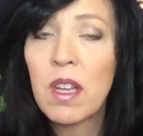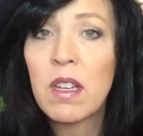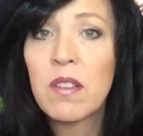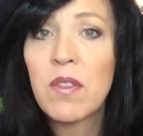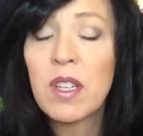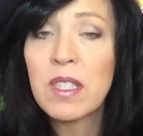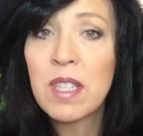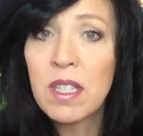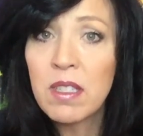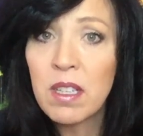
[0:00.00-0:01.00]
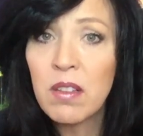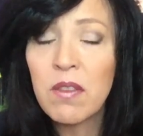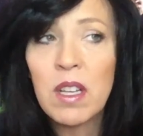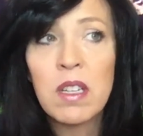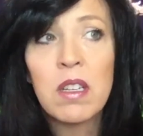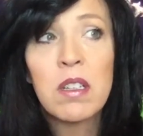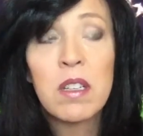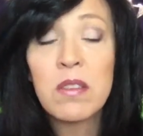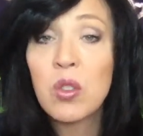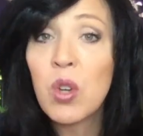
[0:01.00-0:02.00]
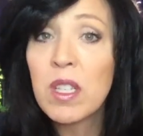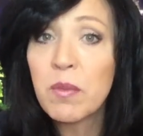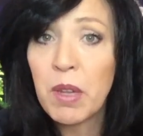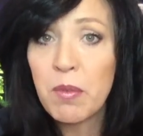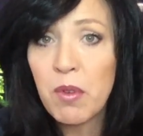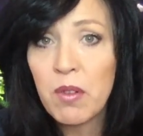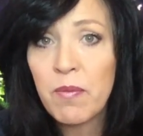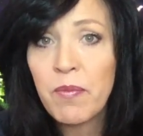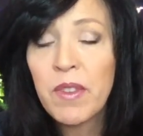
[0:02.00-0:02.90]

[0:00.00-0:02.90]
and is very sensitive and doesn't trust people,